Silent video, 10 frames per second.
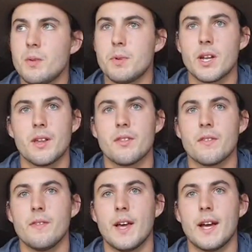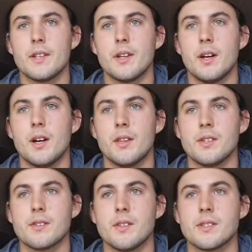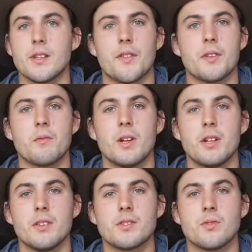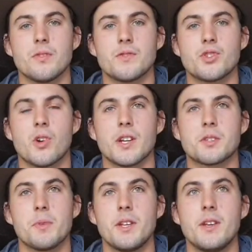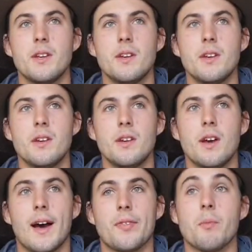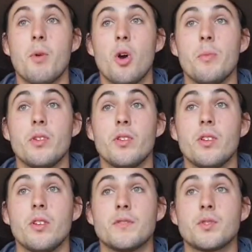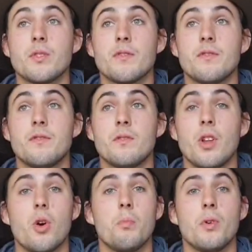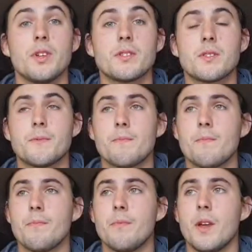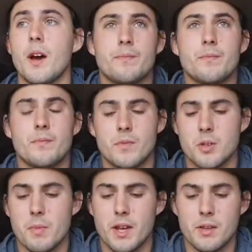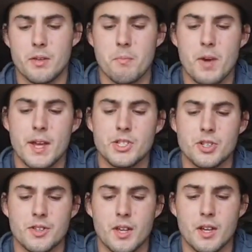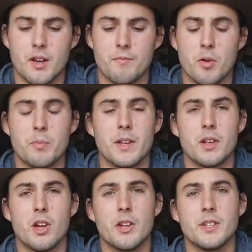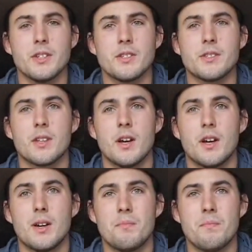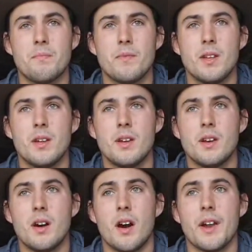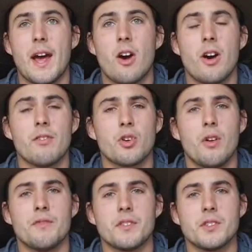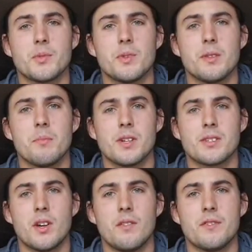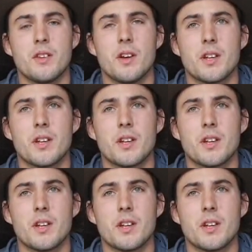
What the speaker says: But other than that, there's nothing really that sort of strikes me at the moment of sort of low points. The major thing I've probably learnt is I now have a confidence within myself that